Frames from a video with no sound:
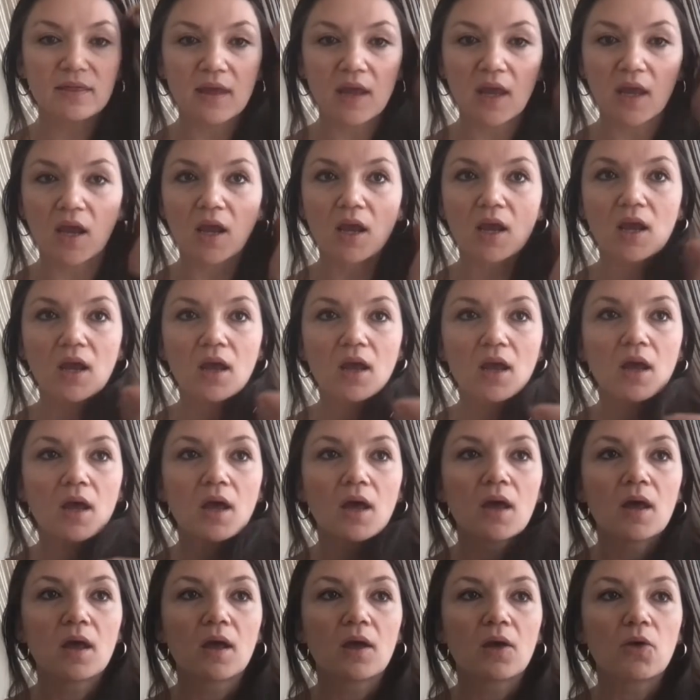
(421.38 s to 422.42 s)
I think yeah.
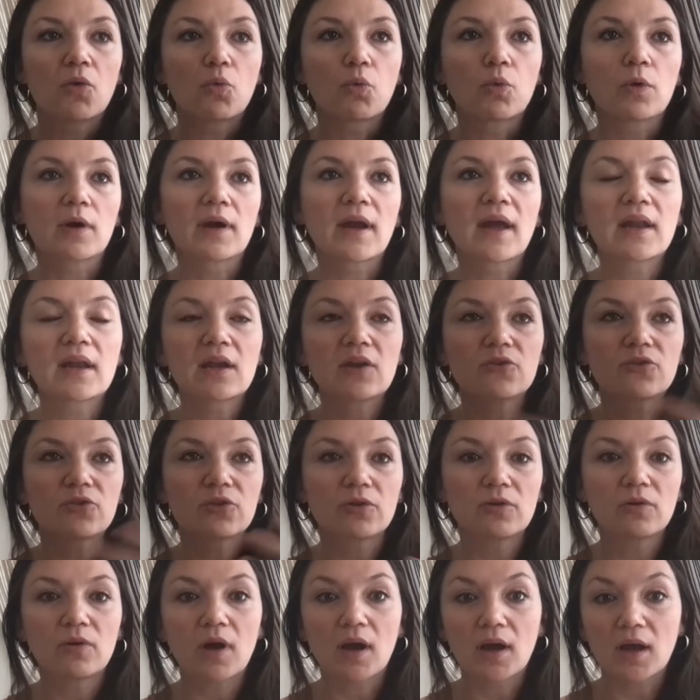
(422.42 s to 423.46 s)
we're getting
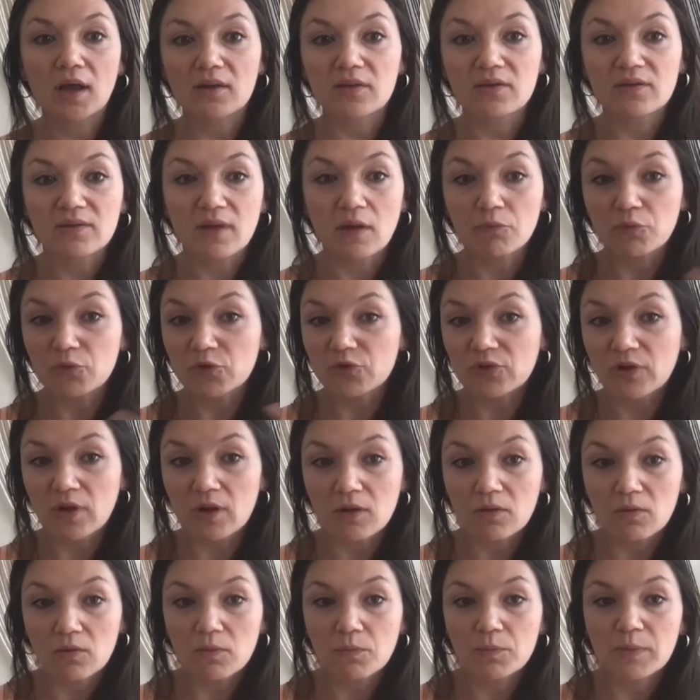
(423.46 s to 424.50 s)
to a
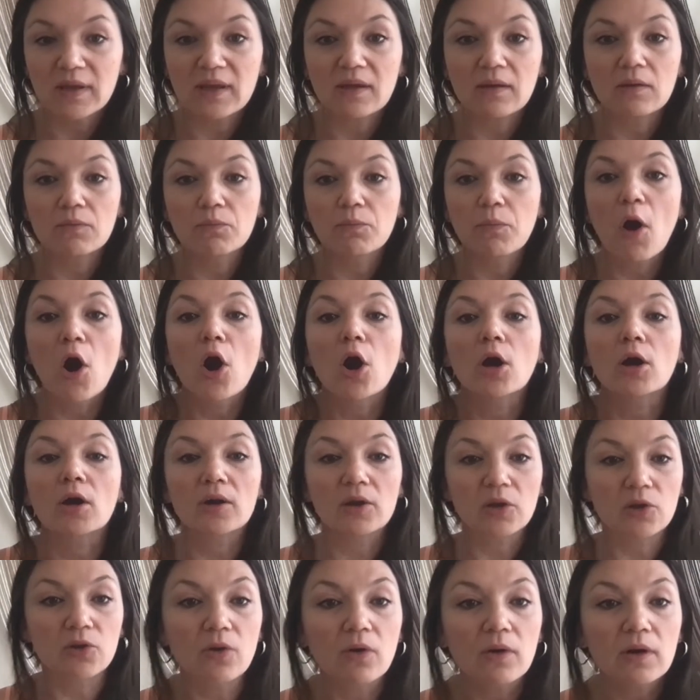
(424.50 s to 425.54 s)
consumption
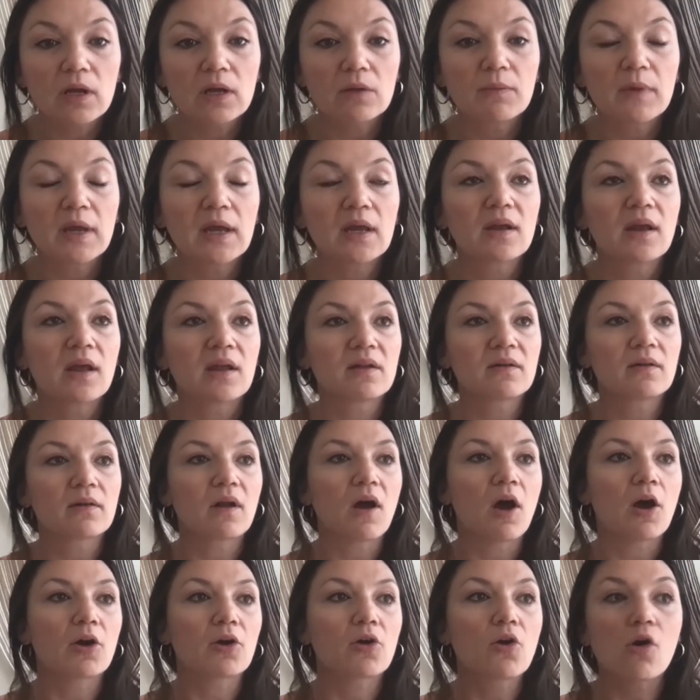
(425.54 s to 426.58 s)
part, you know what I mean,
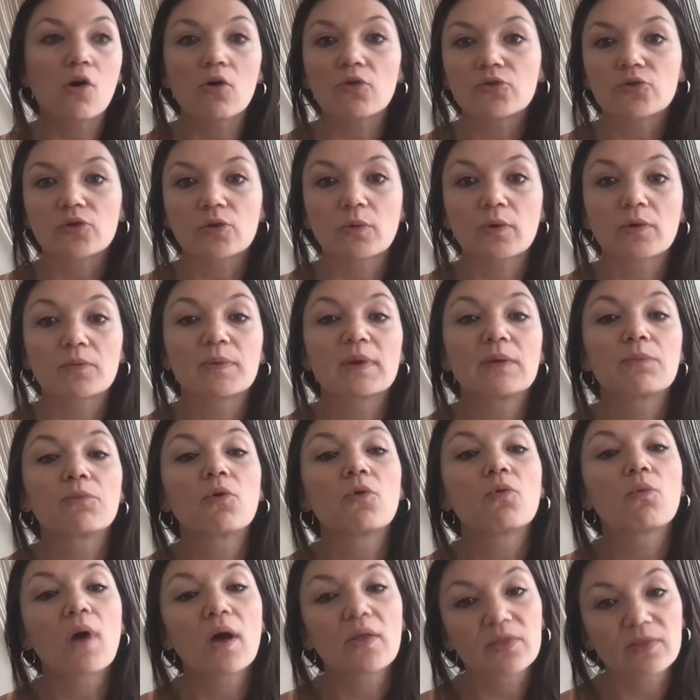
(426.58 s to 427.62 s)
in our culture where
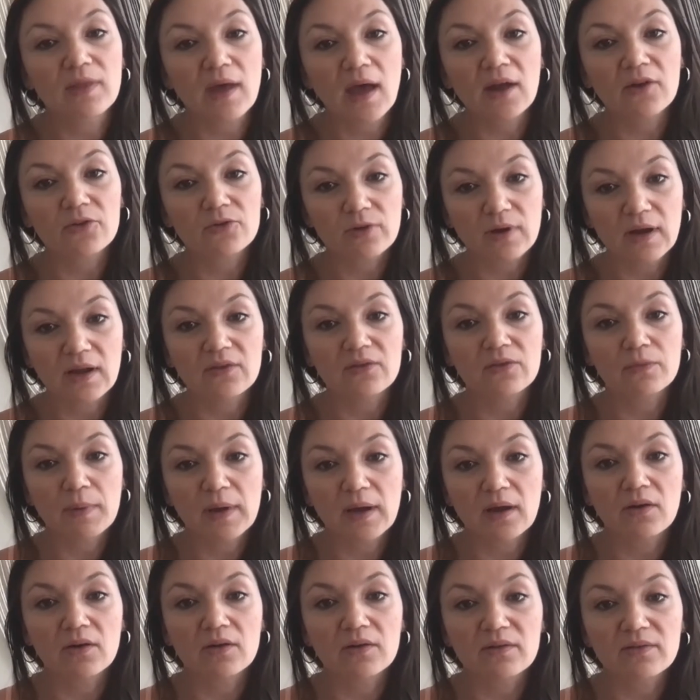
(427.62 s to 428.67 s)
people want that
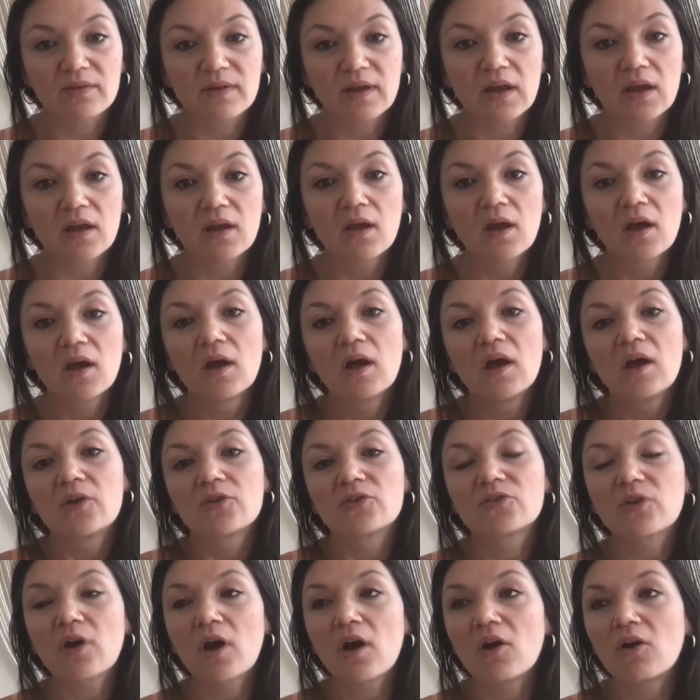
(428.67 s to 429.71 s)
transparency.
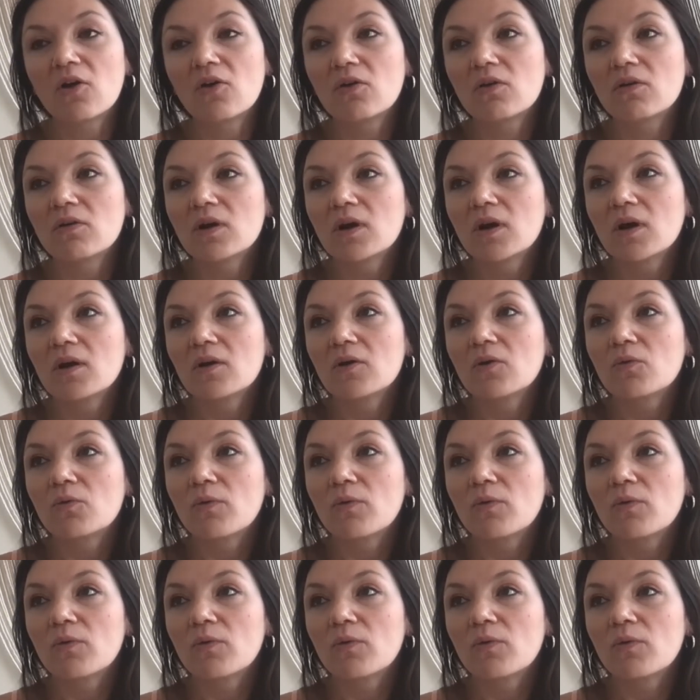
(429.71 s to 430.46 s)
So